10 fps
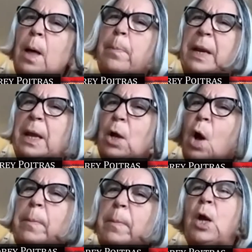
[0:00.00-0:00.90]
and I got
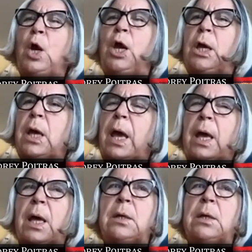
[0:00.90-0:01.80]
married,
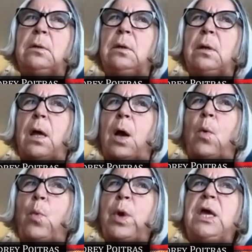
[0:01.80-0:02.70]
and
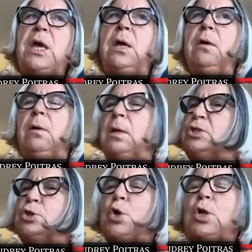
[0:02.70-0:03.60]
we
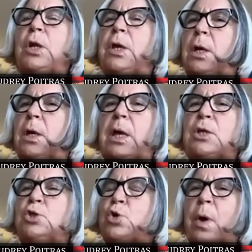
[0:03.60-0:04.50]
certainly
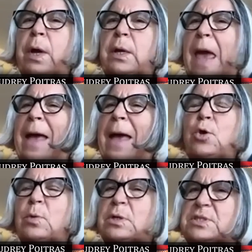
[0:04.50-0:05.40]
enjoyed annual
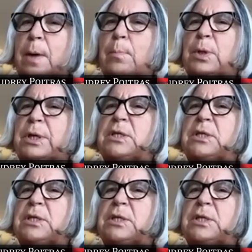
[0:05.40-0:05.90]
assemblies.